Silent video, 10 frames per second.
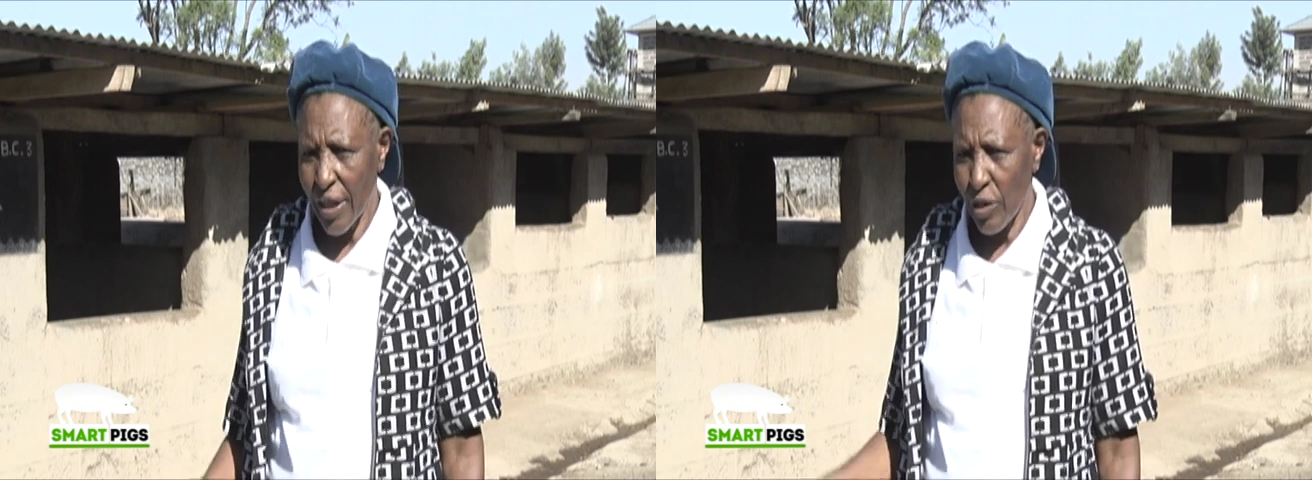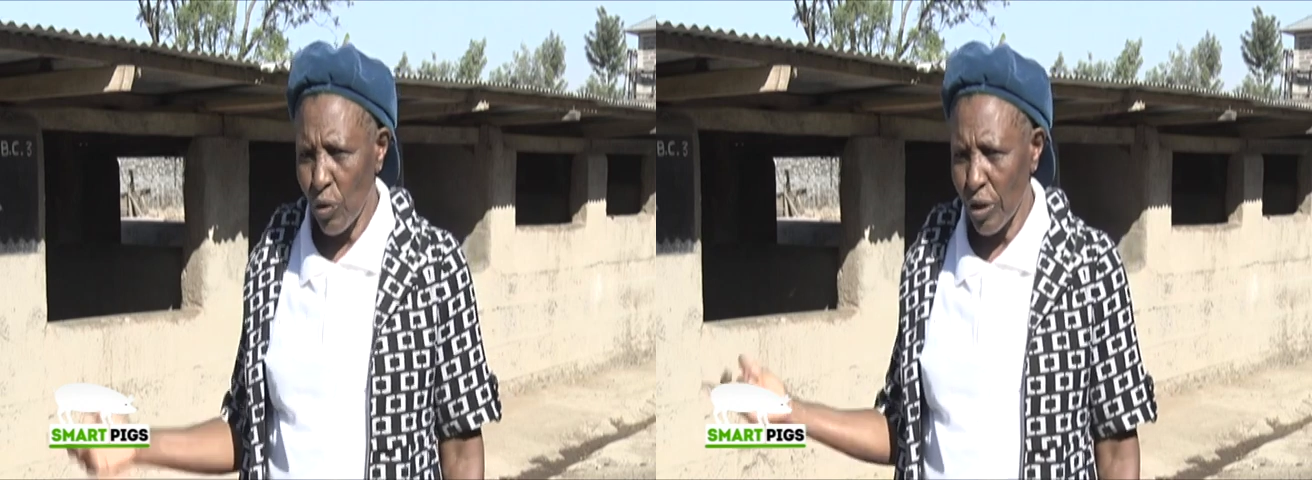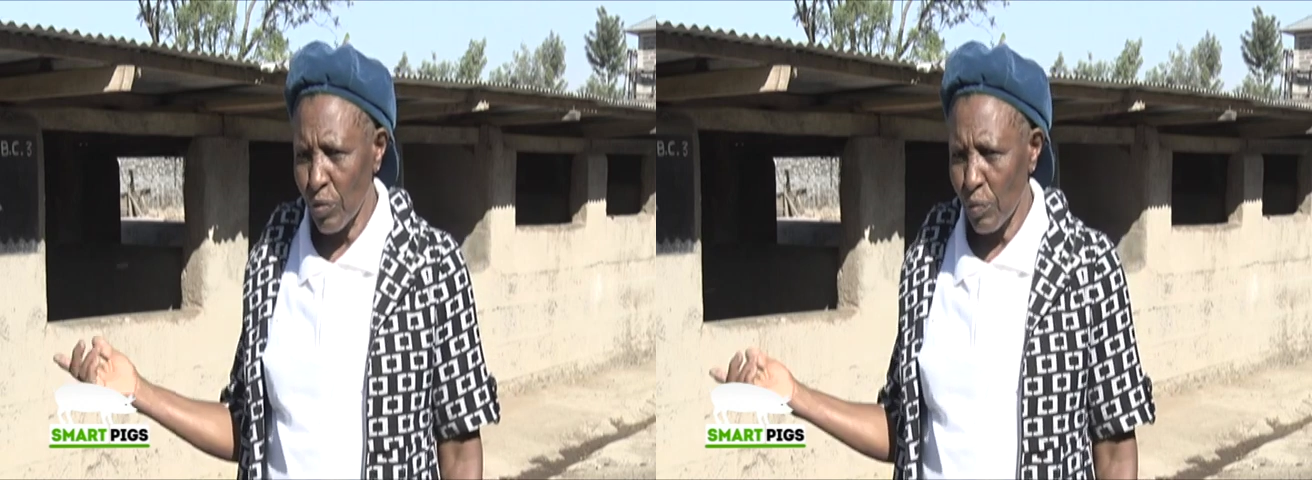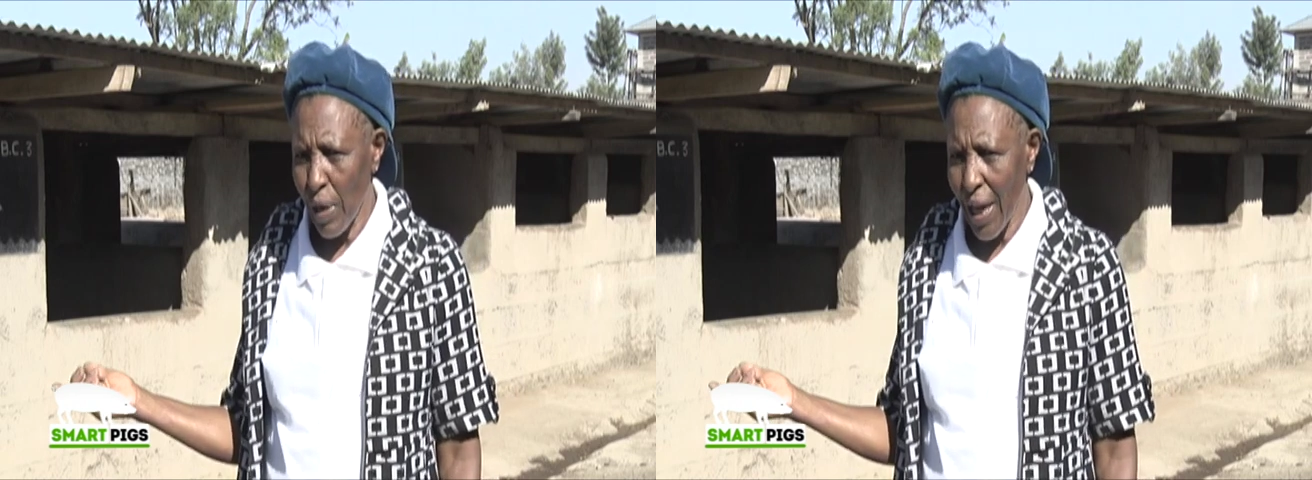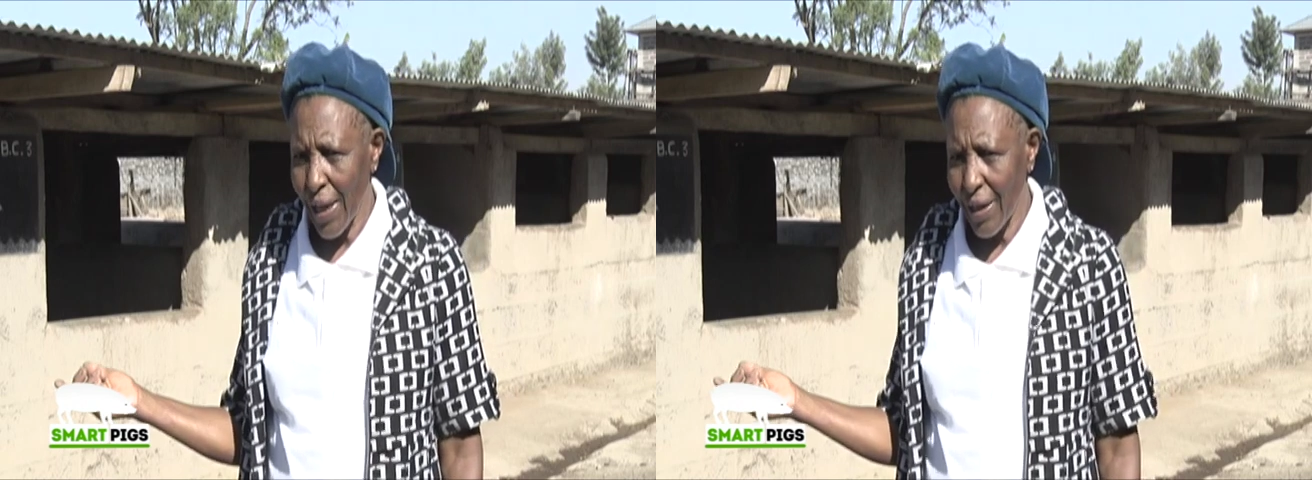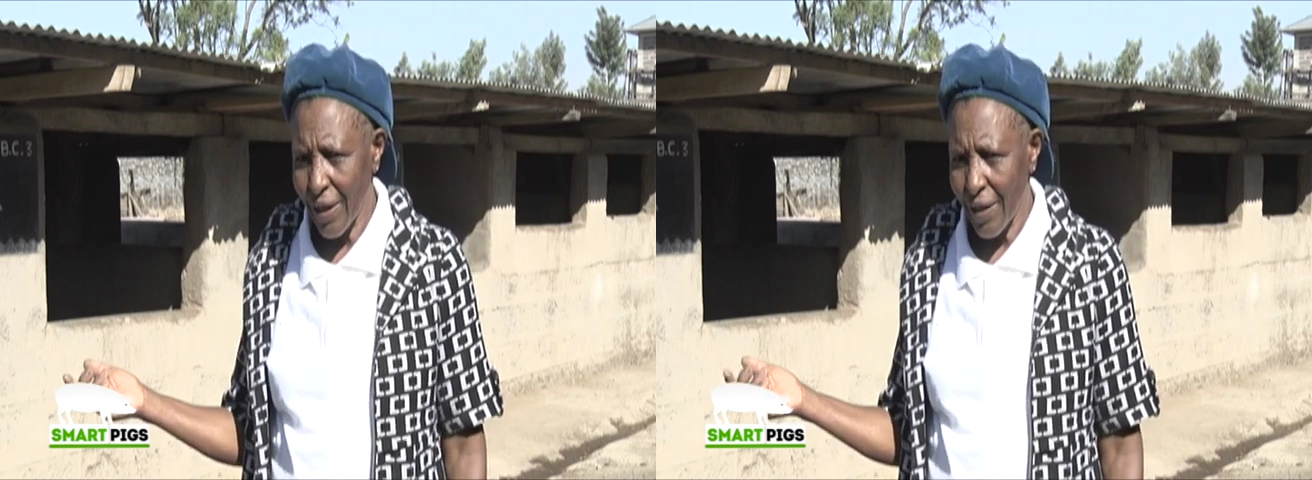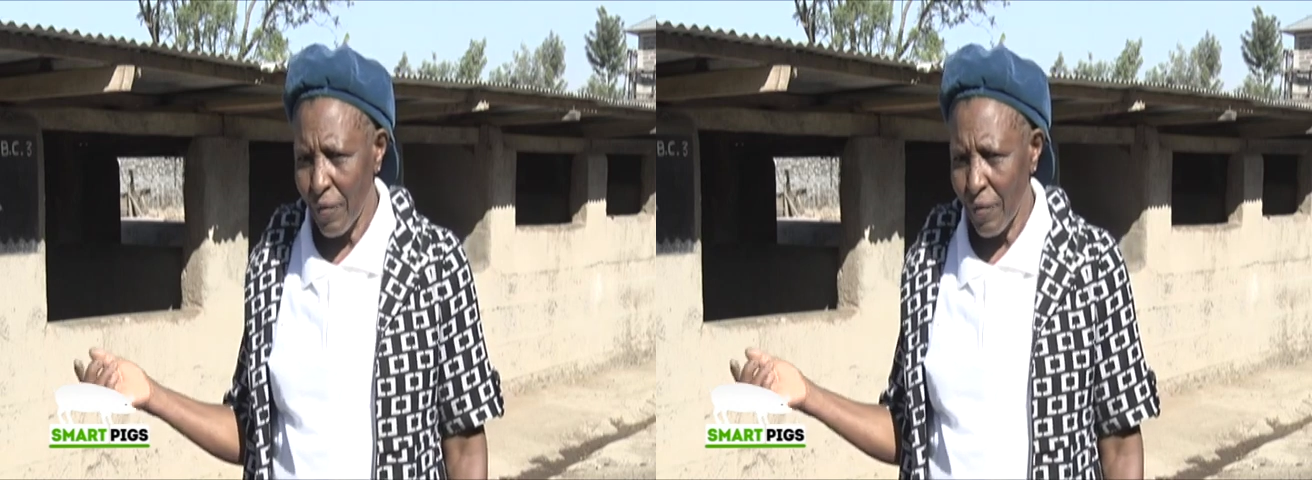than going to buy